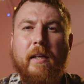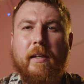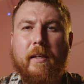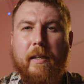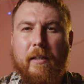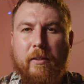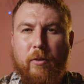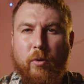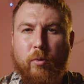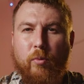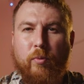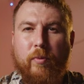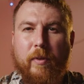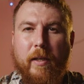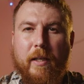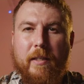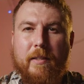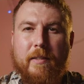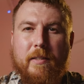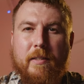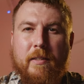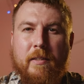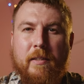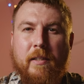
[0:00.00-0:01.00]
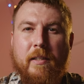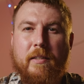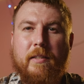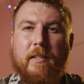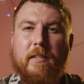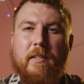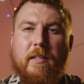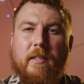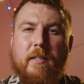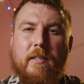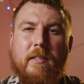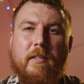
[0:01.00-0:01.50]
Hello friends,
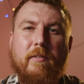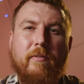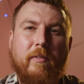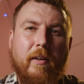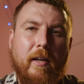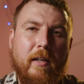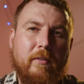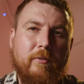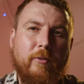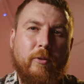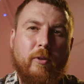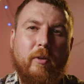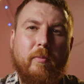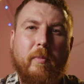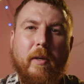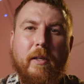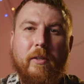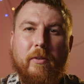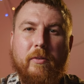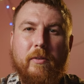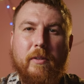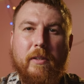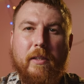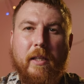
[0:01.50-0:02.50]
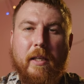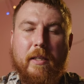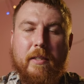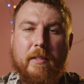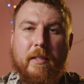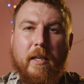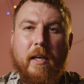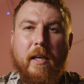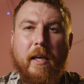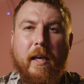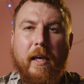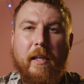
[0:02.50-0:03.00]
this is Ivan from Iron
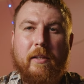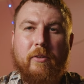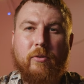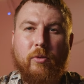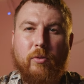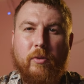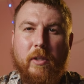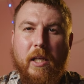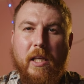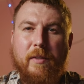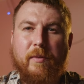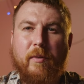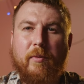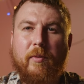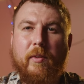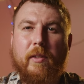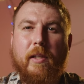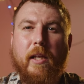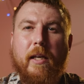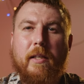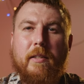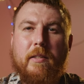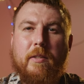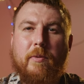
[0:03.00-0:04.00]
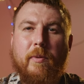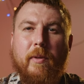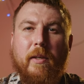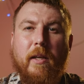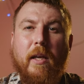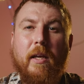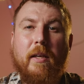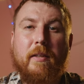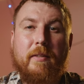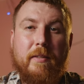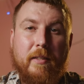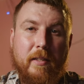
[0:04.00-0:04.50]
Glass and today we will
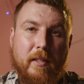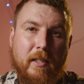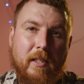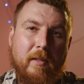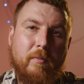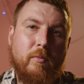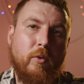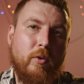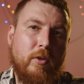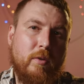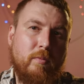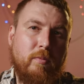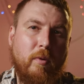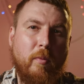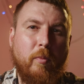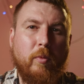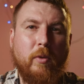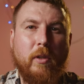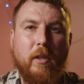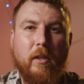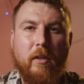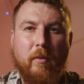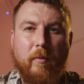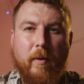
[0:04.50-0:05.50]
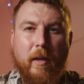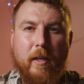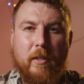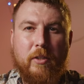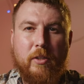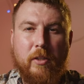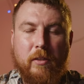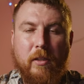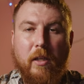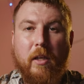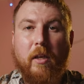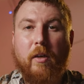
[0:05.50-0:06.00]
answer three most popular
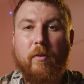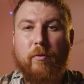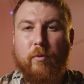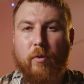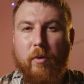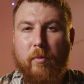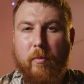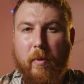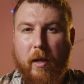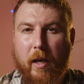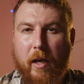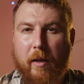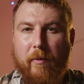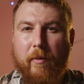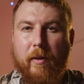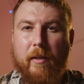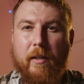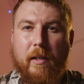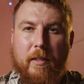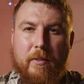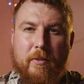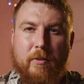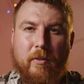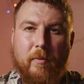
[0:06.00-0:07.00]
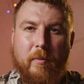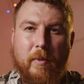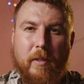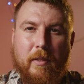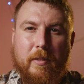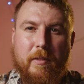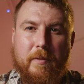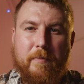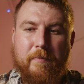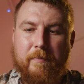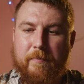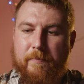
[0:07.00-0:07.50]
questions from our
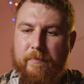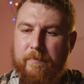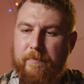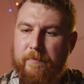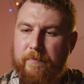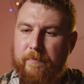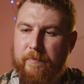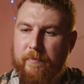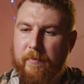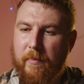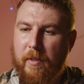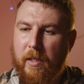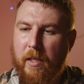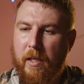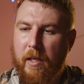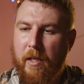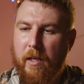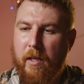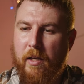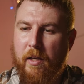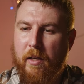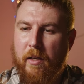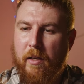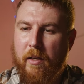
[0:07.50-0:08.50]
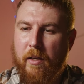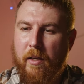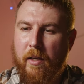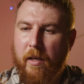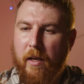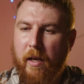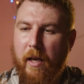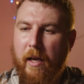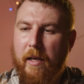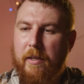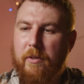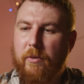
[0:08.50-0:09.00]
customers.
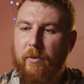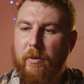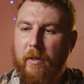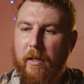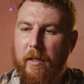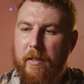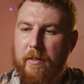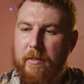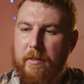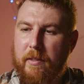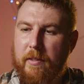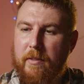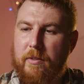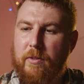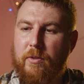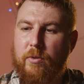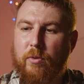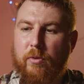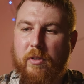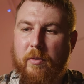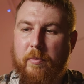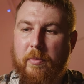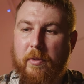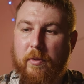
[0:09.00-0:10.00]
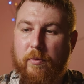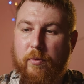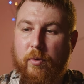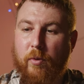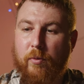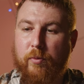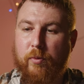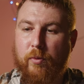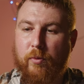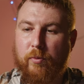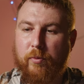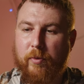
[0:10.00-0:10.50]
Are your lenses suitable
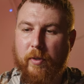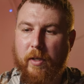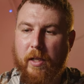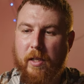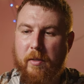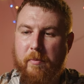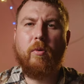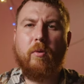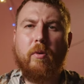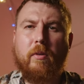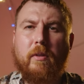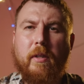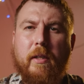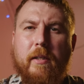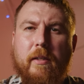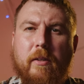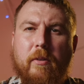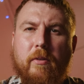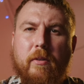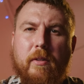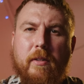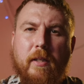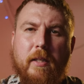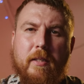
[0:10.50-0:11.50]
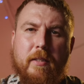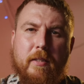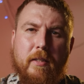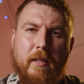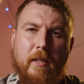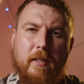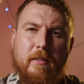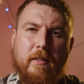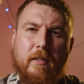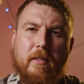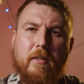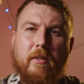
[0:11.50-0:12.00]
for full frame? All iron glass
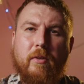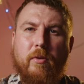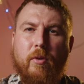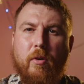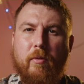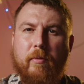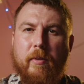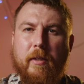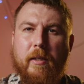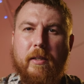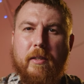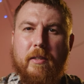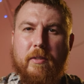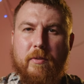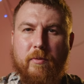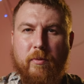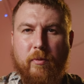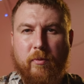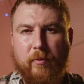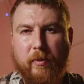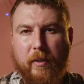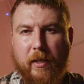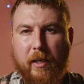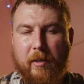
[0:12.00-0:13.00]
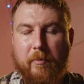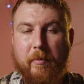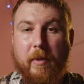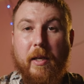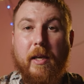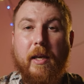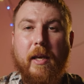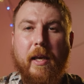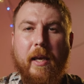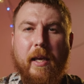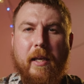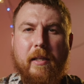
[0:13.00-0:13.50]
lenses cover is full frame
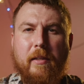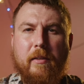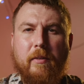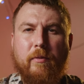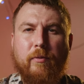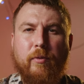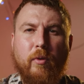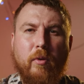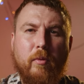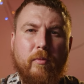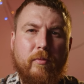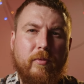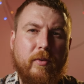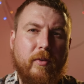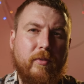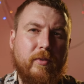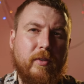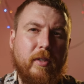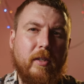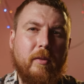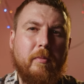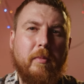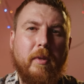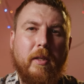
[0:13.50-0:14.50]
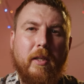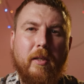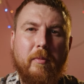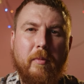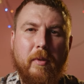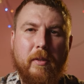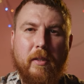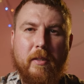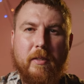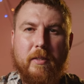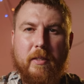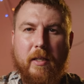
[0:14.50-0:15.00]
and from
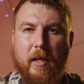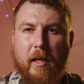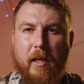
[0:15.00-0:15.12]
15mm